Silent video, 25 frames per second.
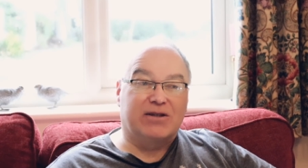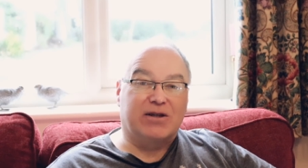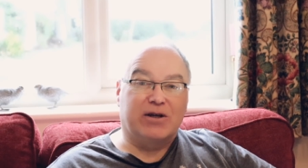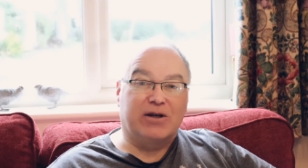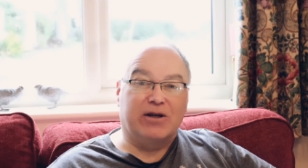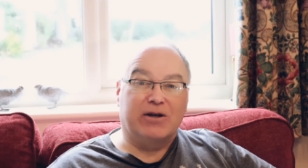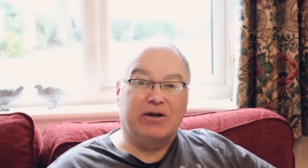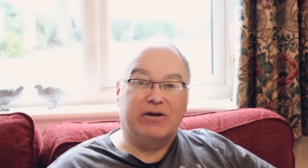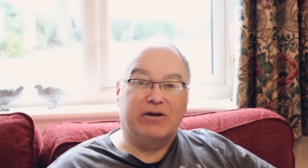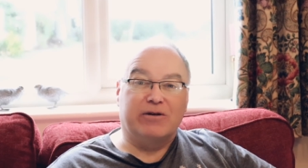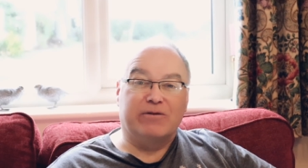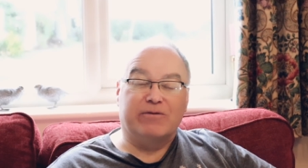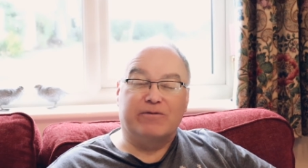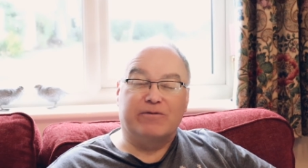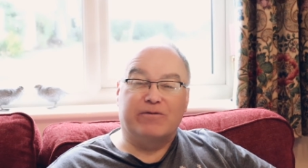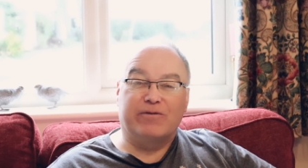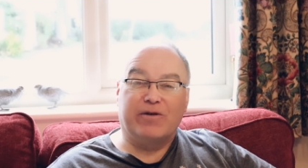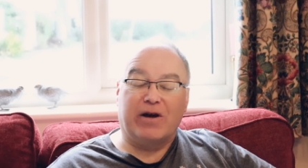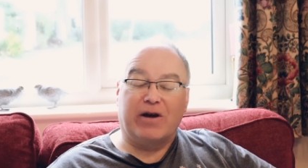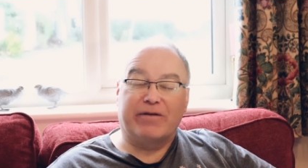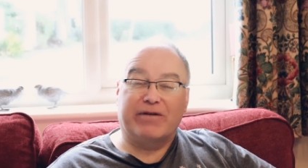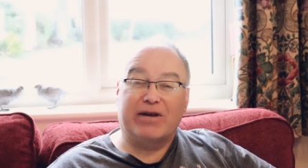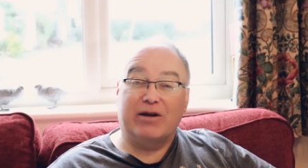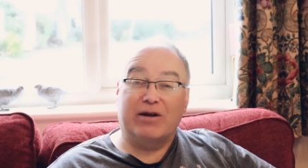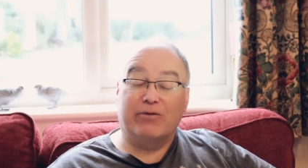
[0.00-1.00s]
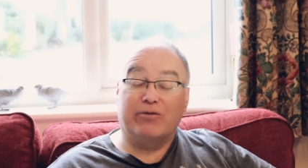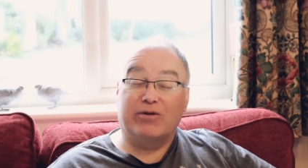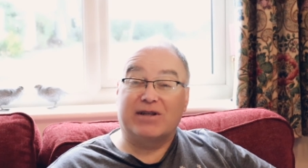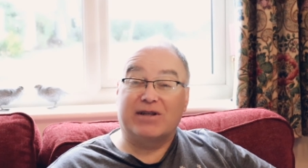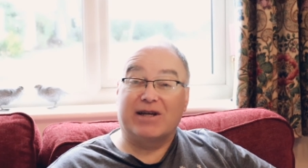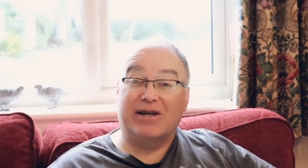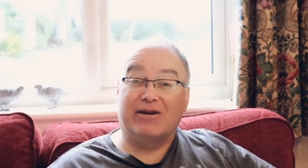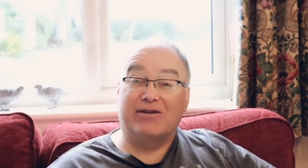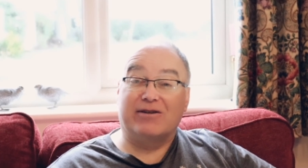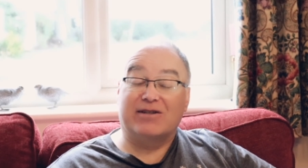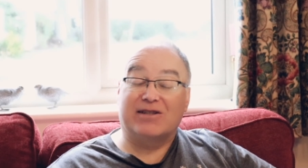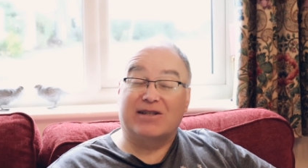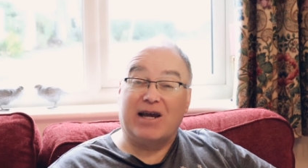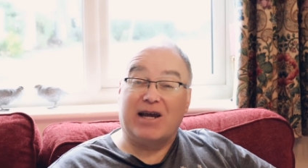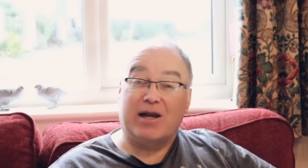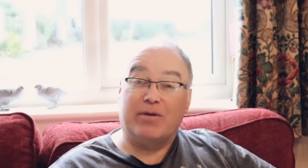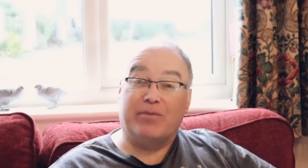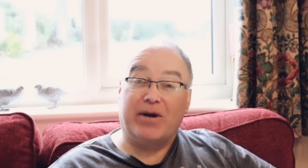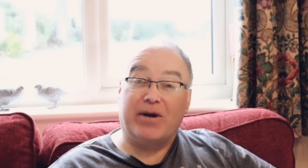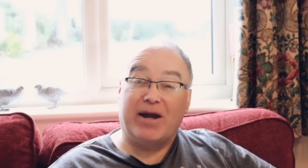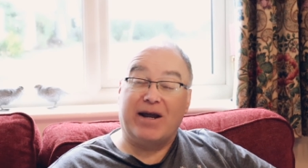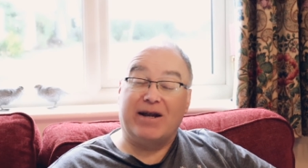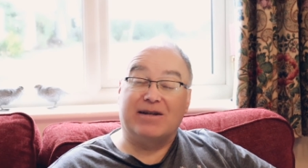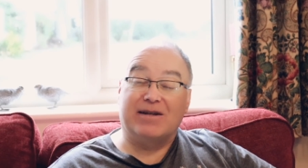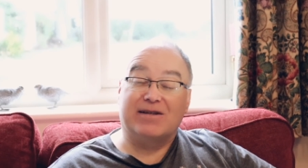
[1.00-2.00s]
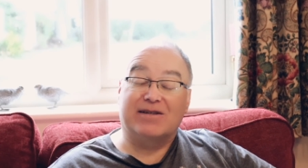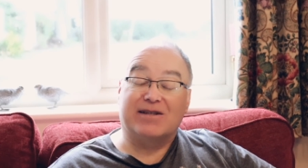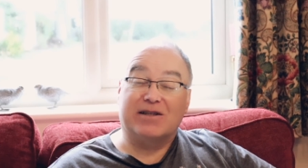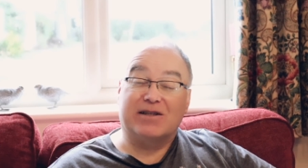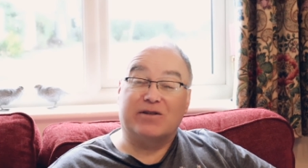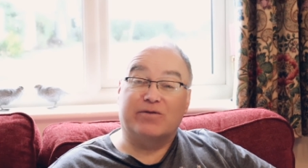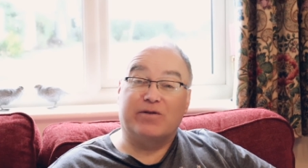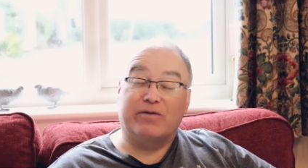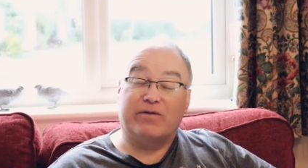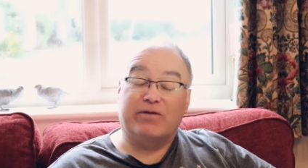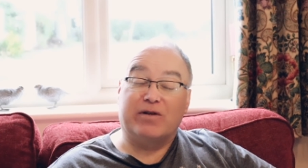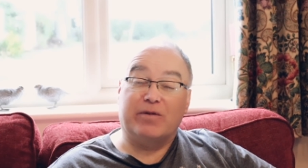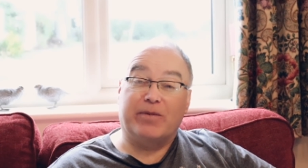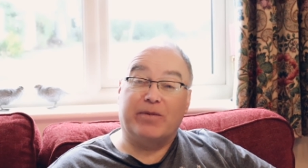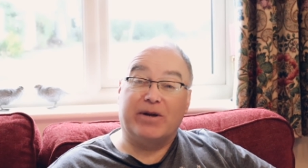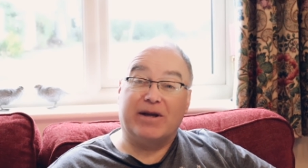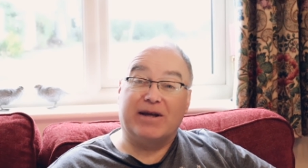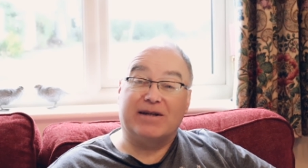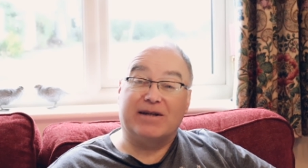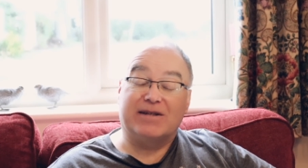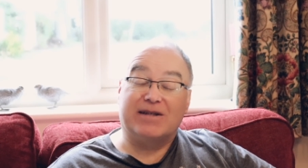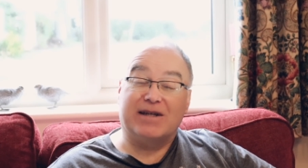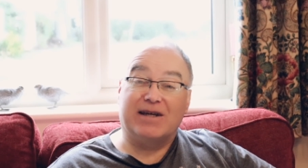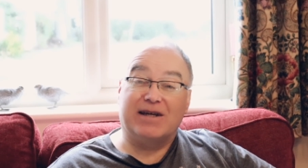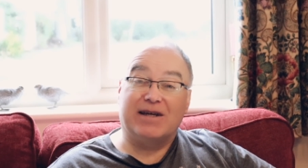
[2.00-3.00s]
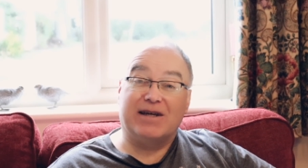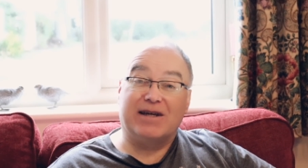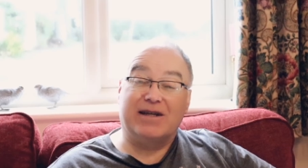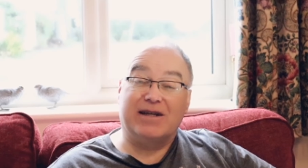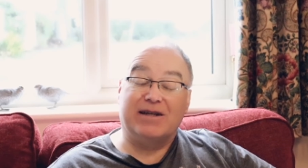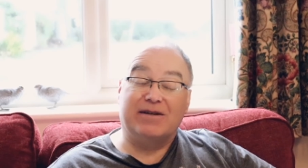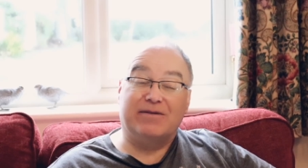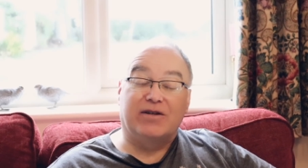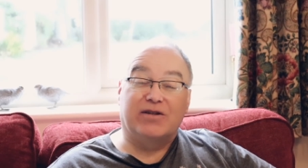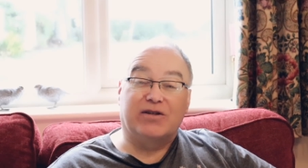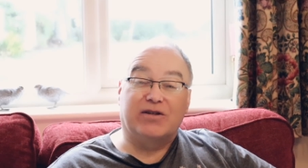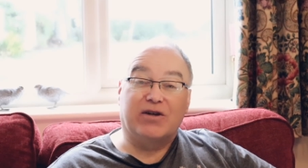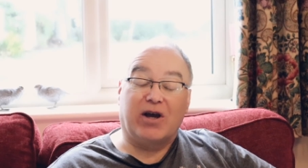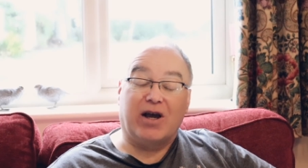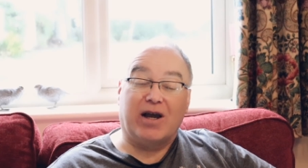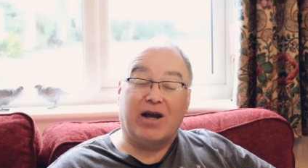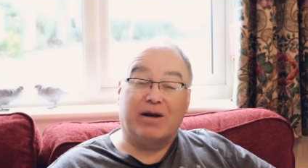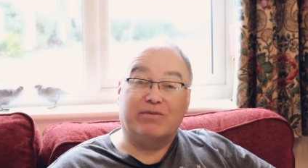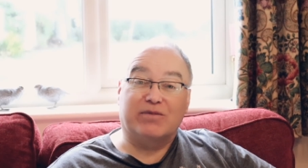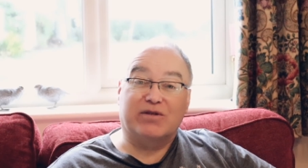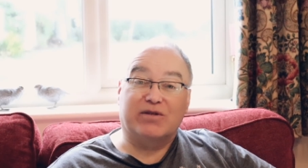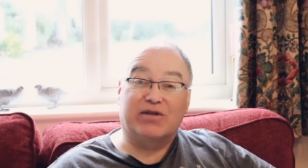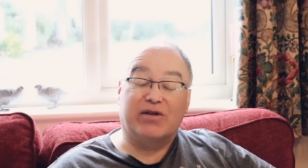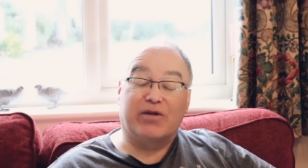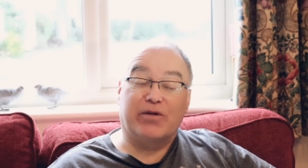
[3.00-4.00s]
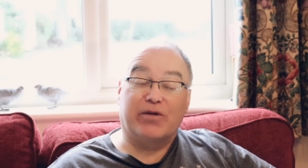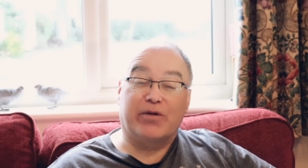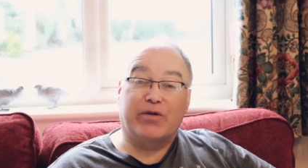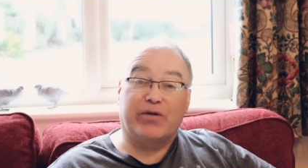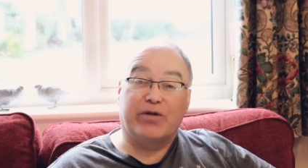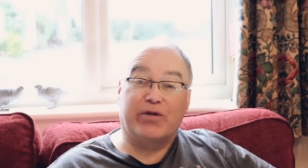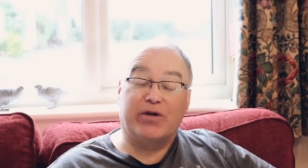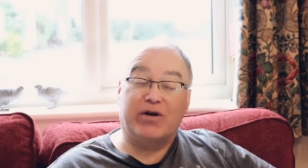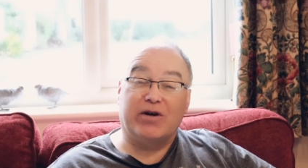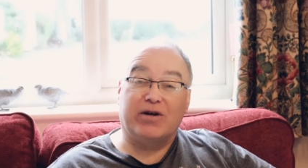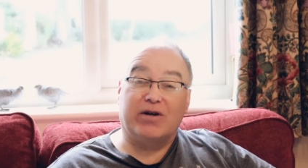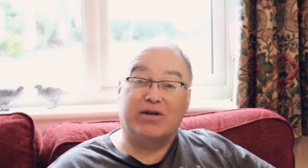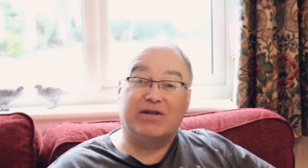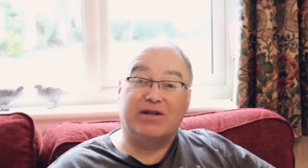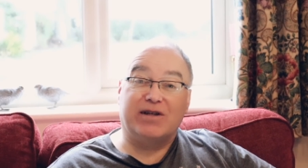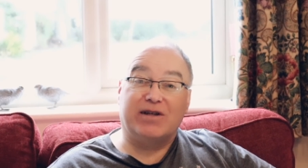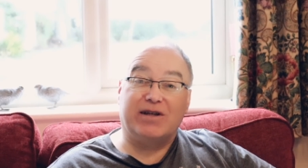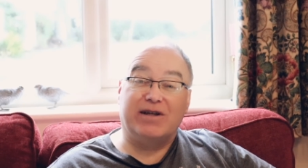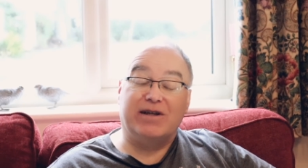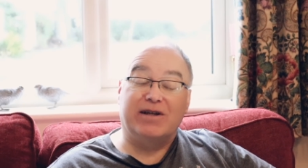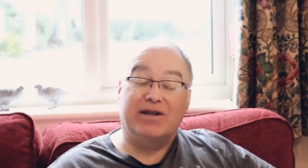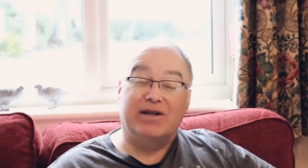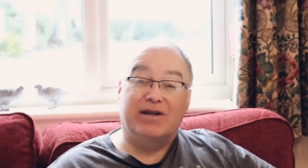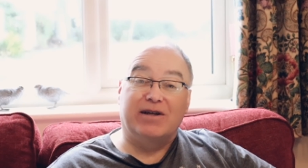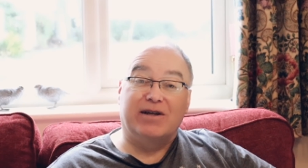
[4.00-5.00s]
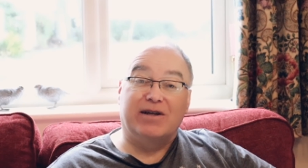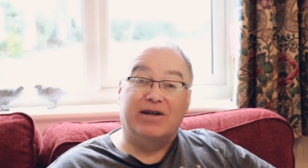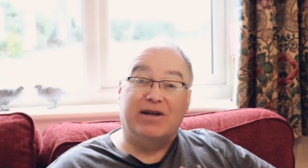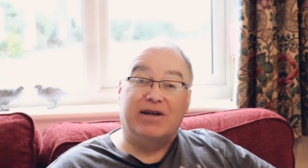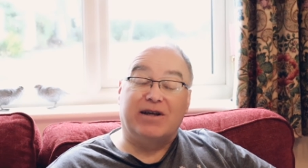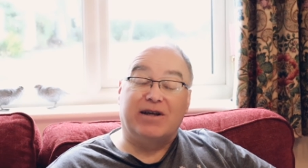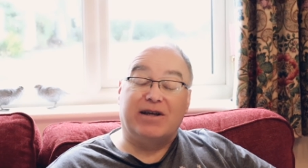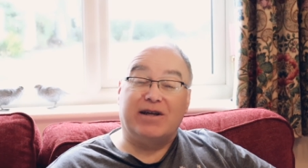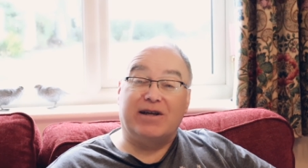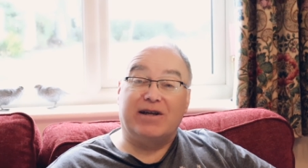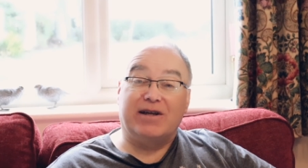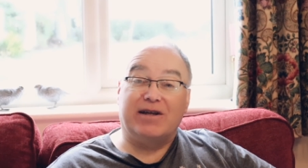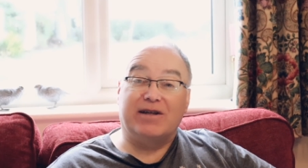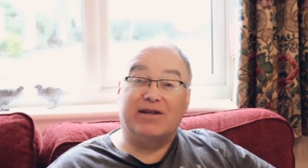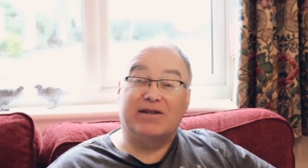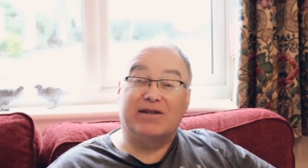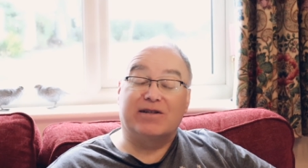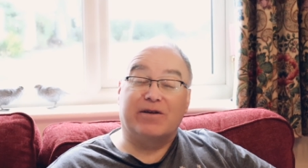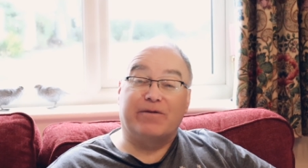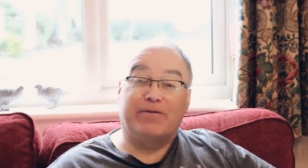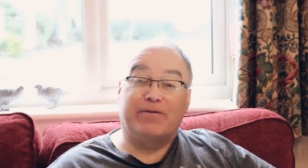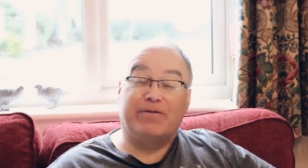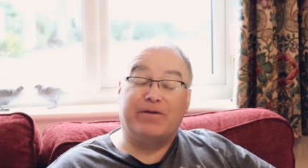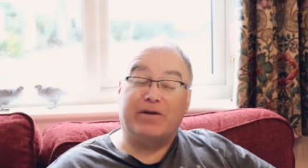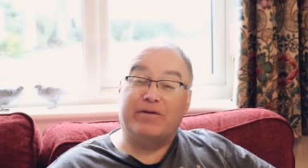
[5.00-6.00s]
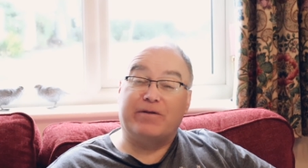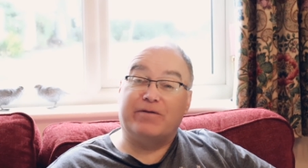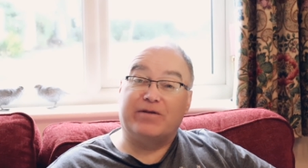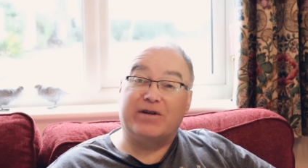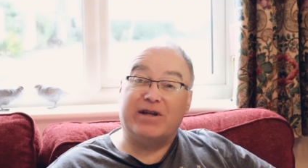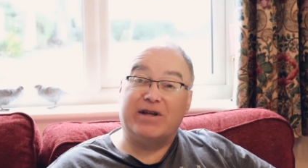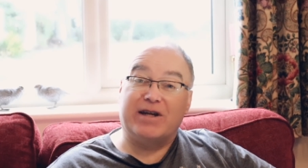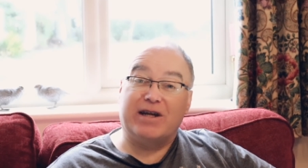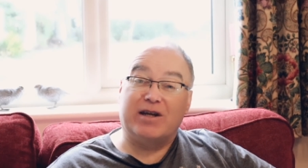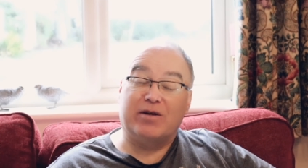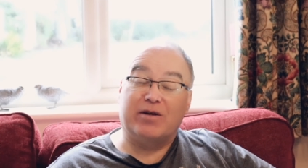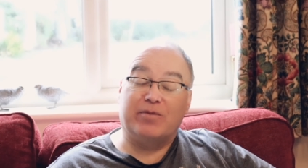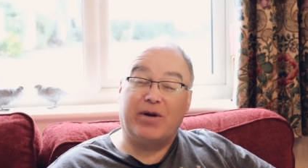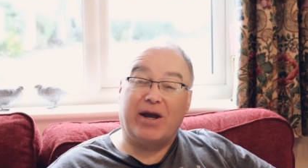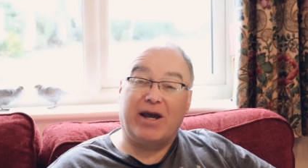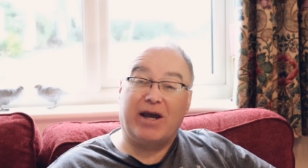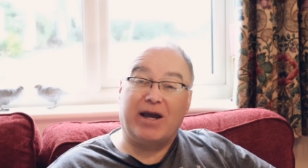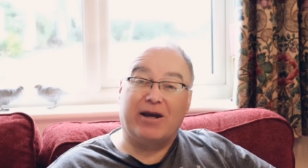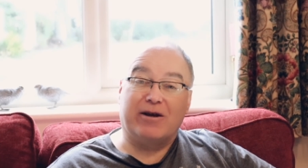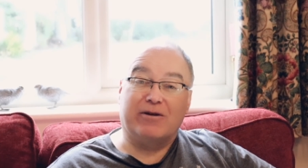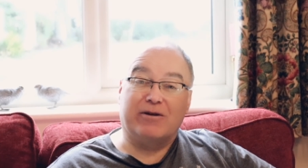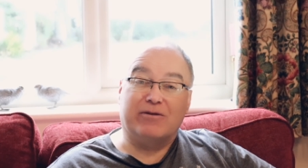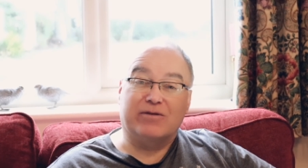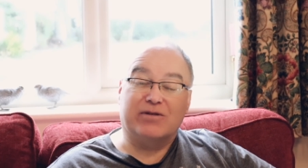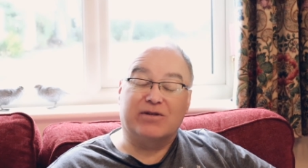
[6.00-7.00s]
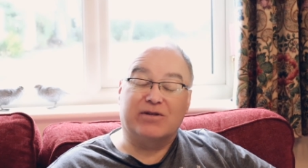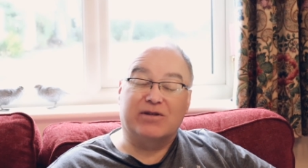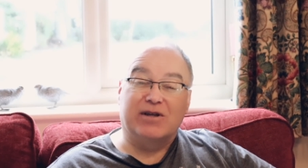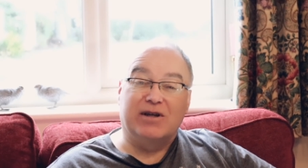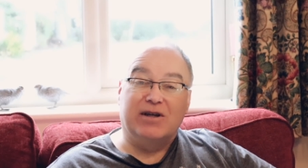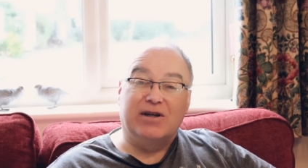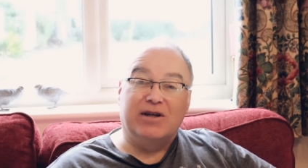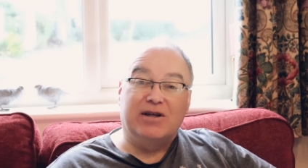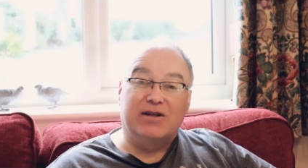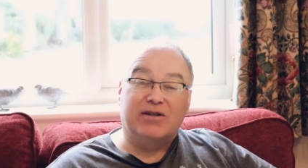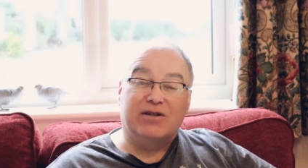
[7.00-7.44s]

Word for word: So five kilowatt hours, 10 pence, that's 50p a day, times 30 is 15 pounds.